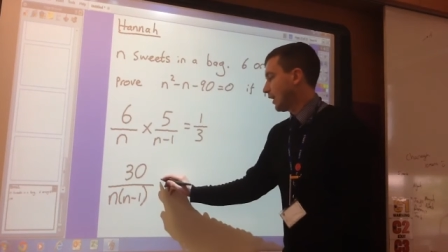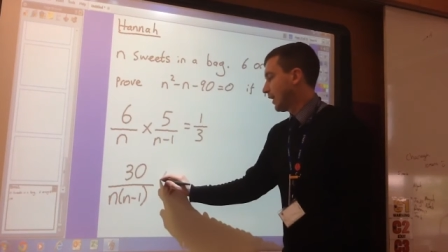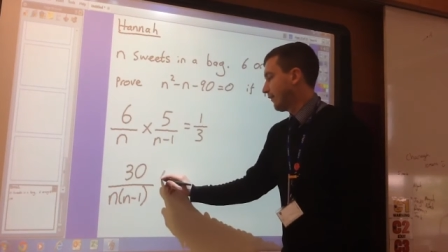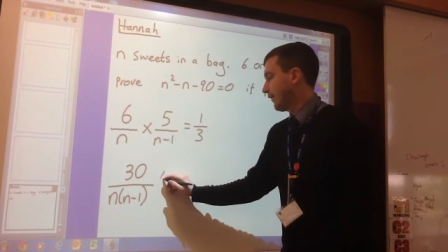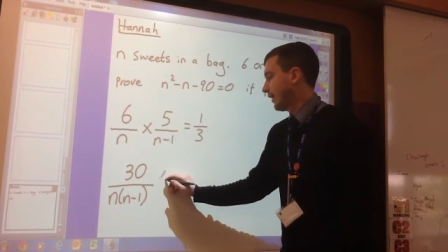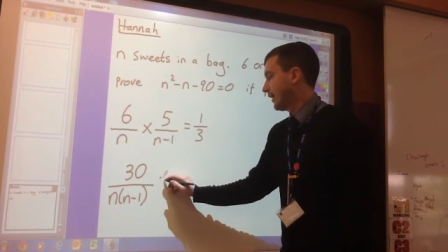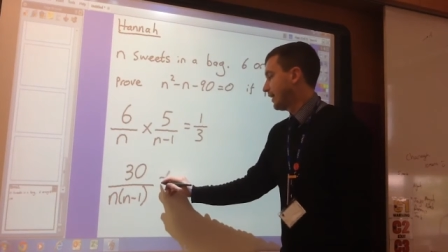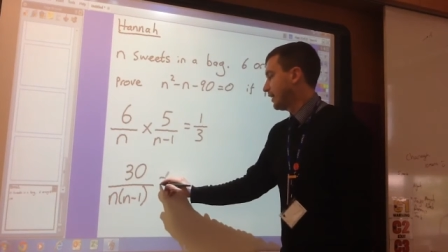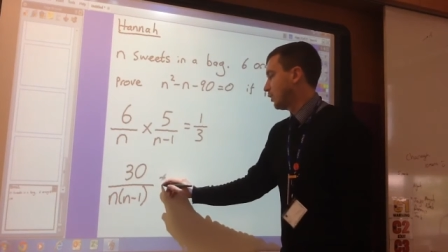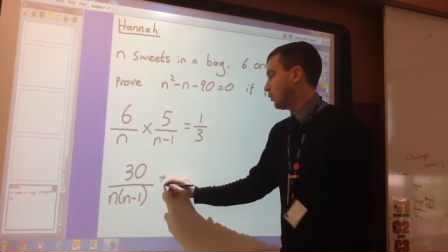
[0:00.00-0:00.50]

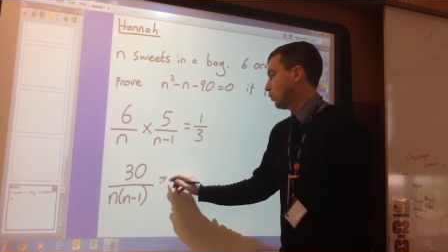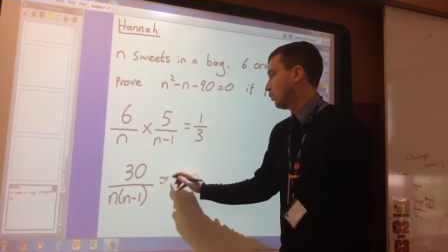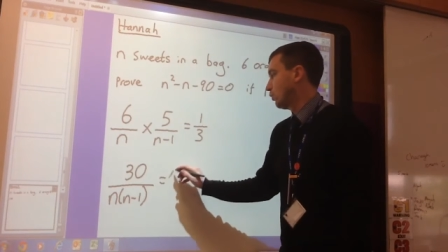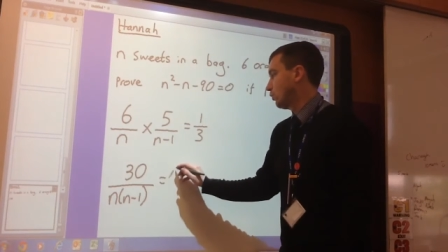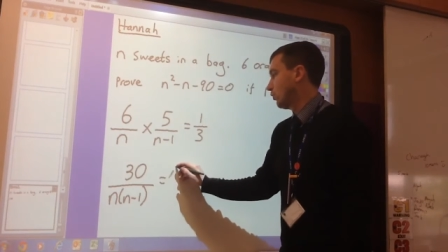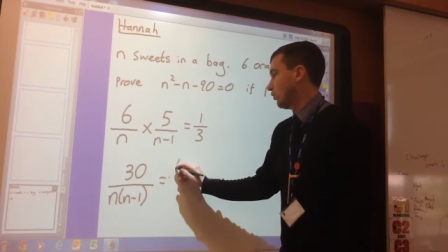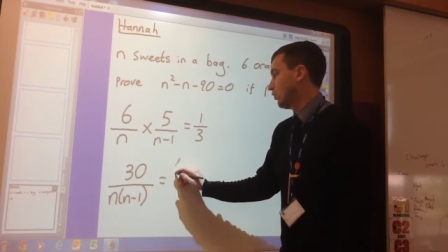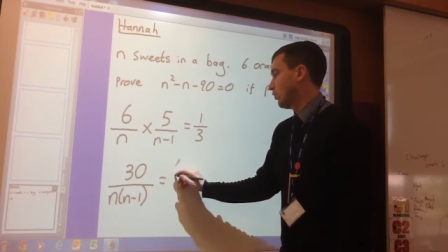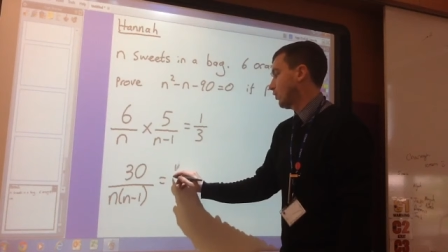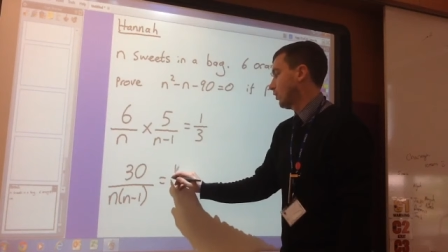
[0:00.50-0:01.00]
And that
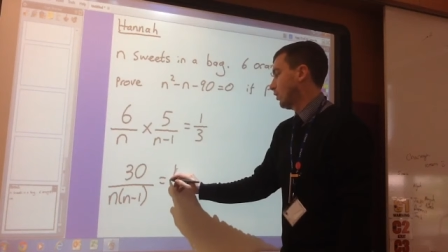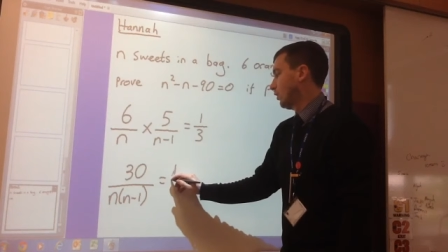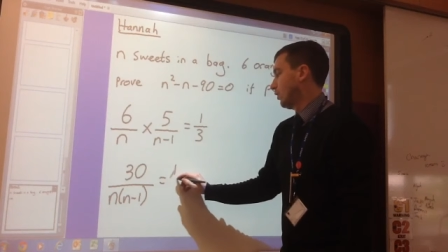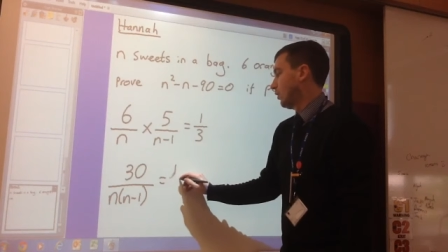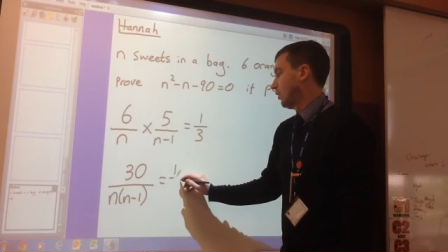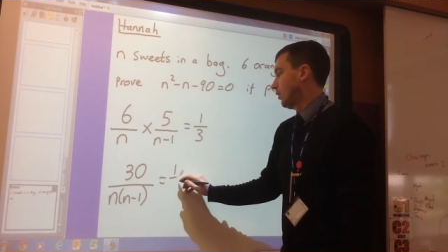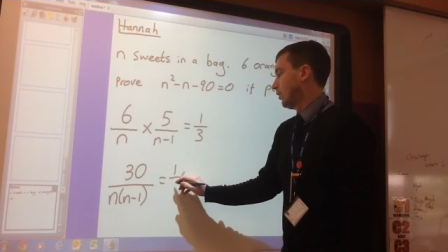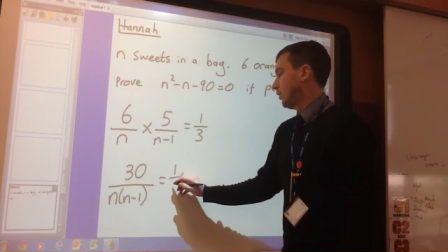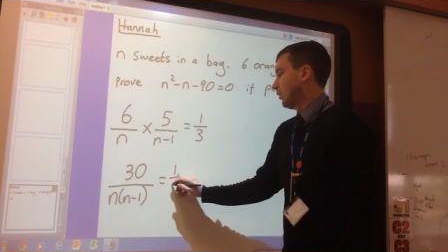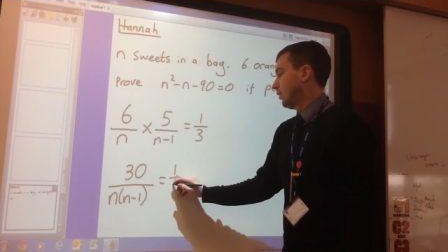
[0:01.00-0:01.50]
equals
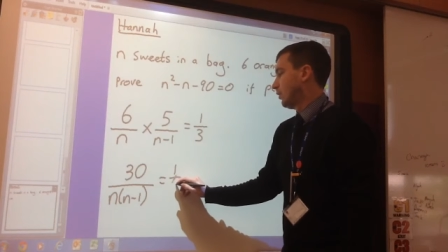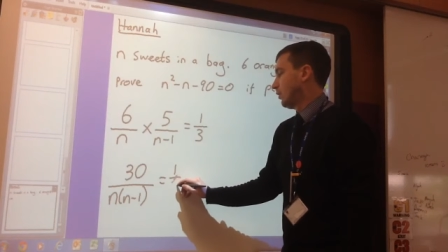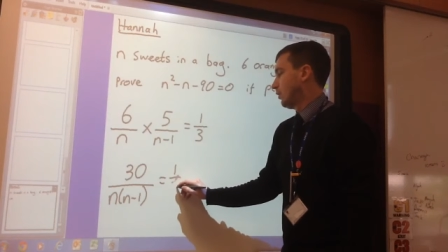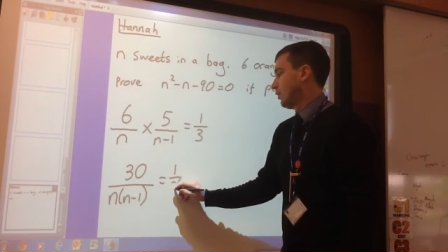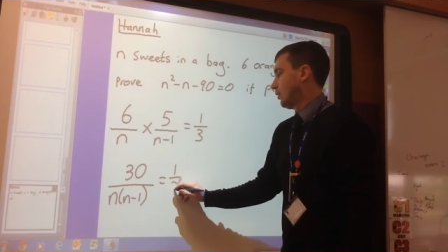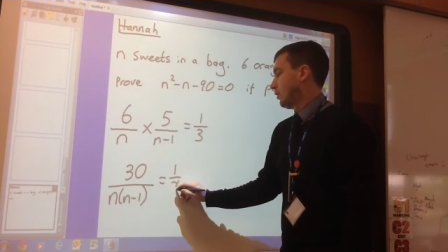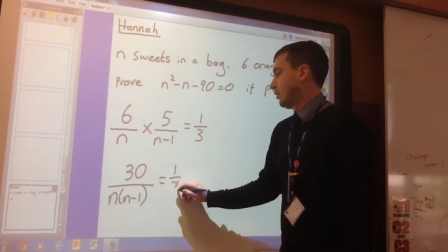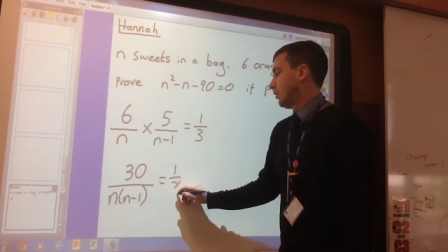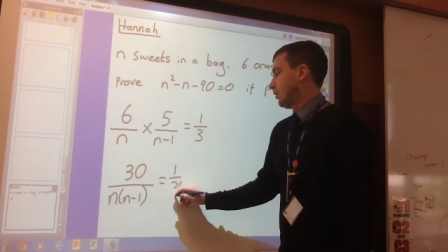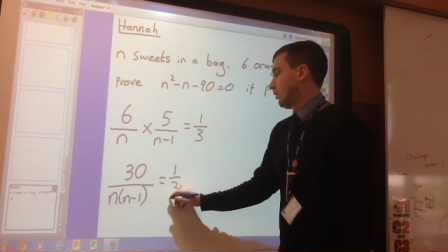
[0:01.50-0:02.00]

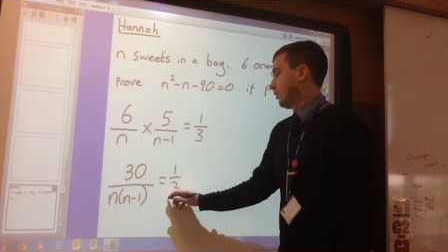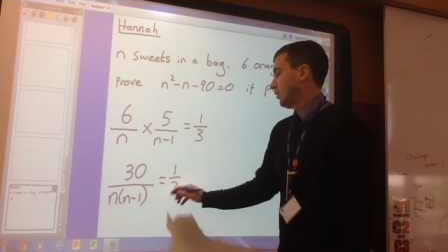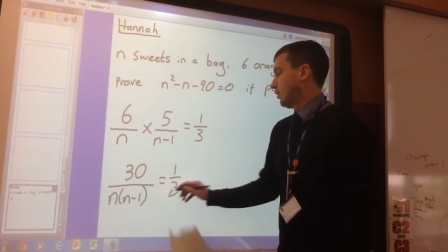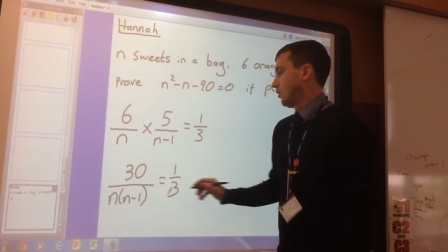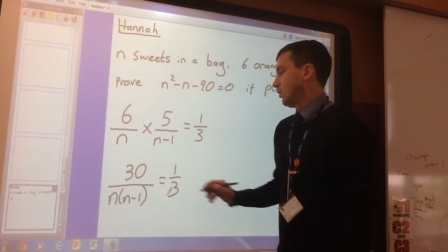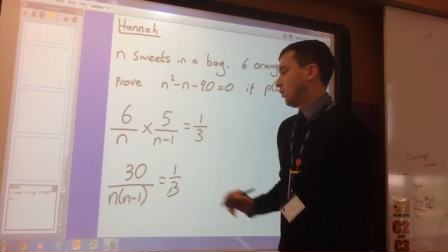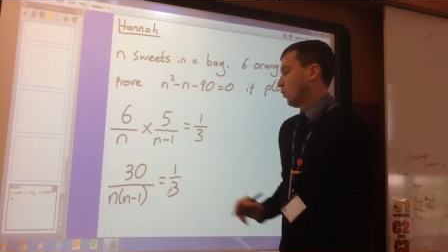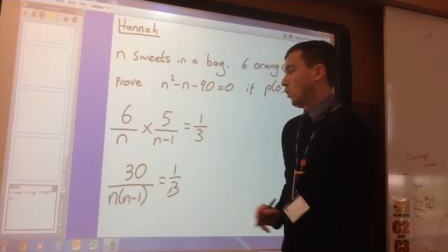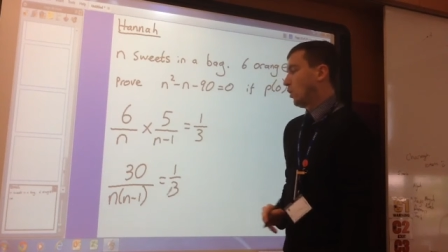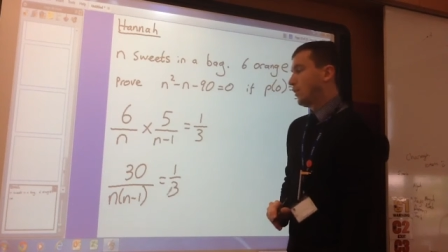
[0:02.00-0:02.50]

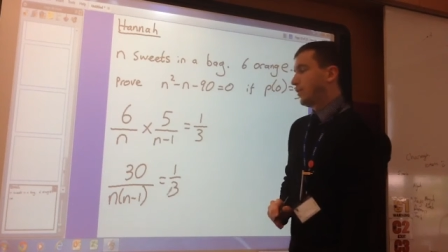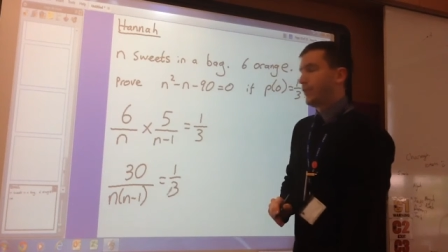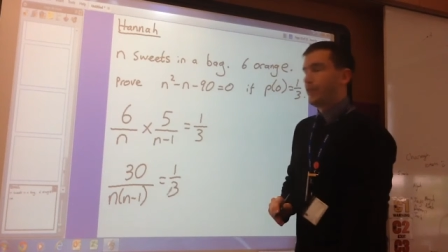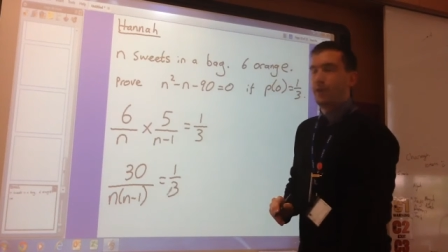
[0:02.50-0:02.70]
1